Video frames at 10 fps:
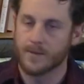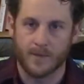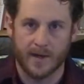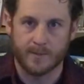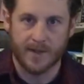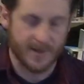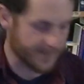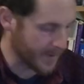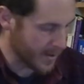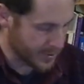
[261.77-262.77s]
Random length
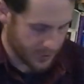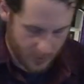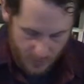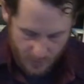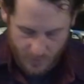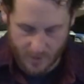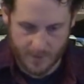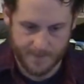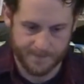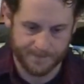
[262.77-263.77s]
of parachute
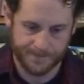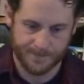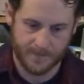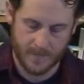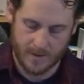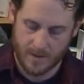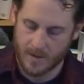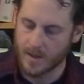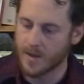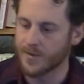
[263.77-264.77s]
cord.
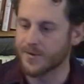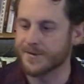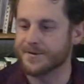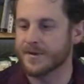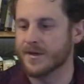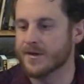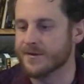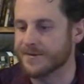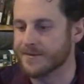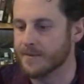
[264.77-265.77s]
This
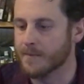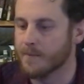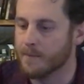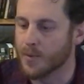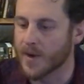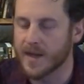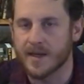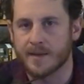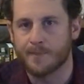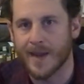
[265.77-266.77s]
is
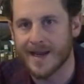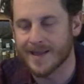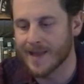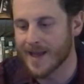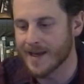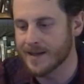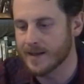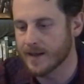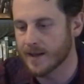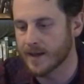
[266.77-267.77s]
braided bank line.
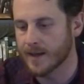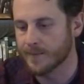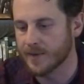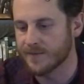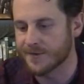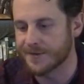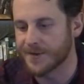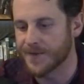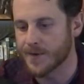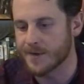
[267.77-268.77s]
I believe this
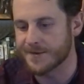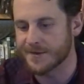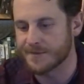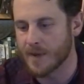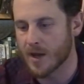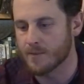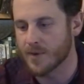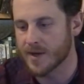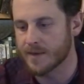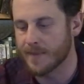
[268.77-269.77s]
is 36-pound
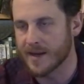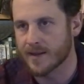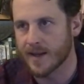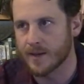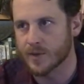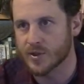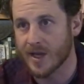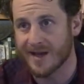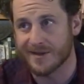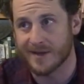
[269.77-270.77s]
braided bank line, which
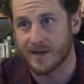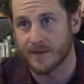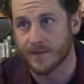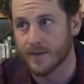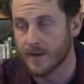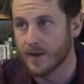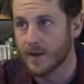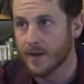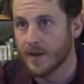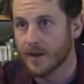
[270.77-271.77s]
has like a
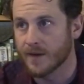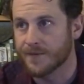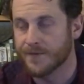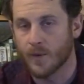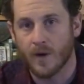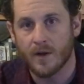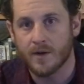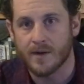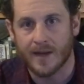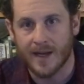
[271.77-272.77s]

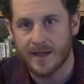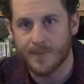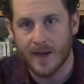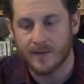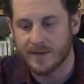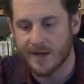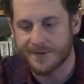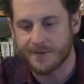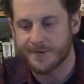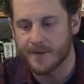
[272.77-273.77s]
490-pound
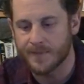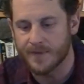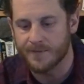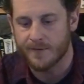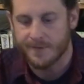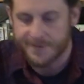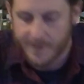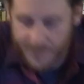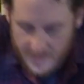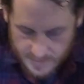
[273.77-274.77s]
test or something for
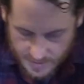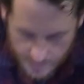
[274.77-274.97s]
something.